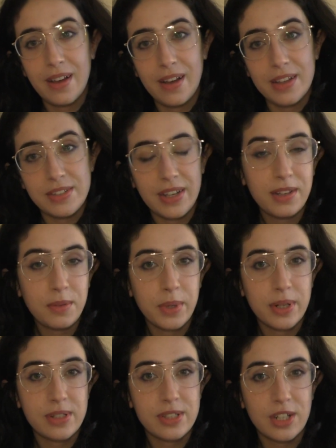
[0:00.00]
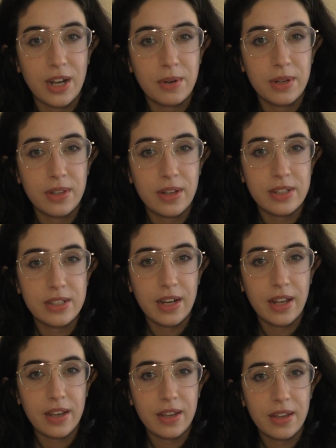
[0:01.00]
Also, I had the weirdest shower thought
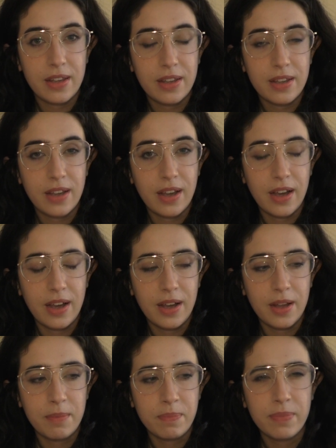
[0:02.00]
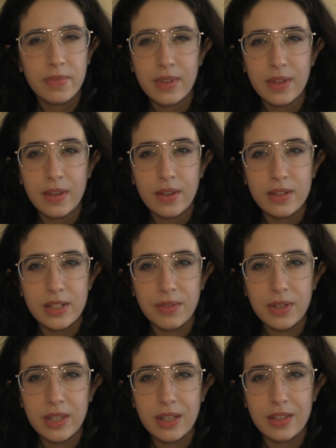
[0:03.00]
today. Do you
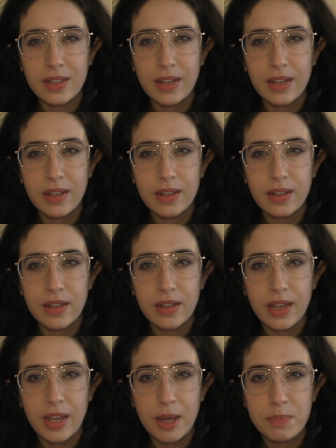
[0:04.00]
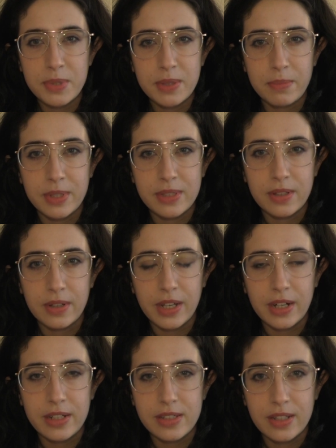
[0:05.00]
ever think that apes must look
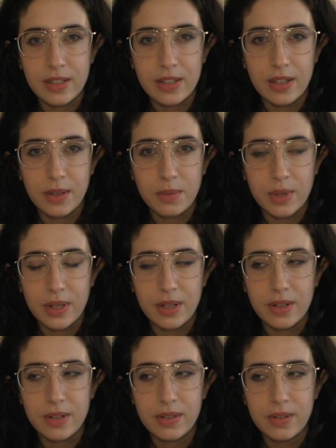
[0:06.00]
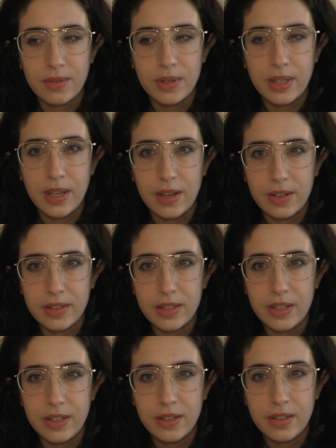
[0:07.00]
at us and think we're really
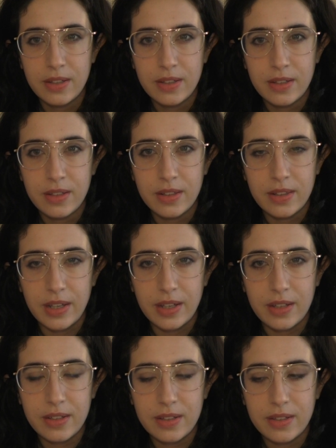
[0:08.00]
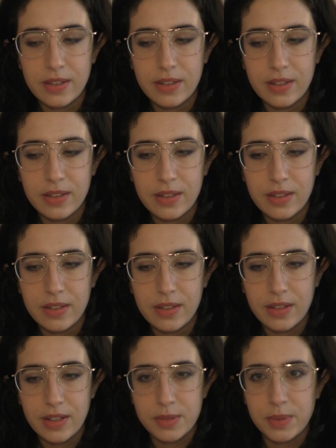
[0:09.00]
ugly? Like,
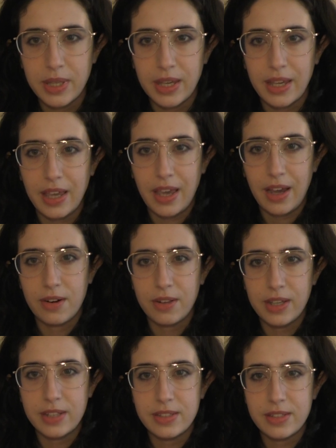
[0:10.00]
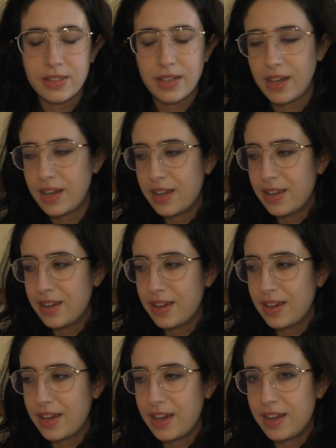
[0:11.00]
because we're like hairless
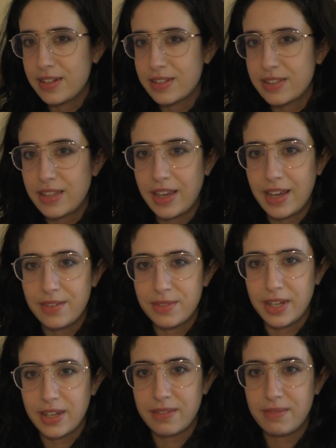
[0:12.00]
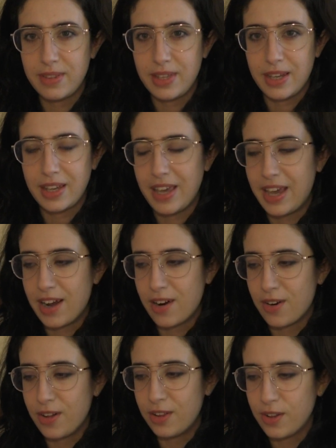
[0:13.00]
and they have like thick
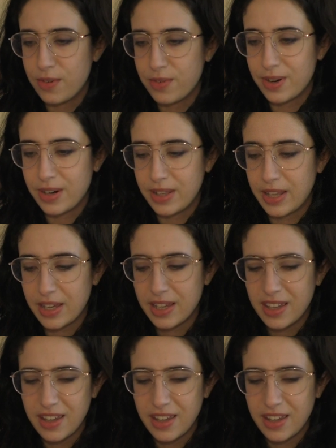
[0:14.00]
hair all over, and like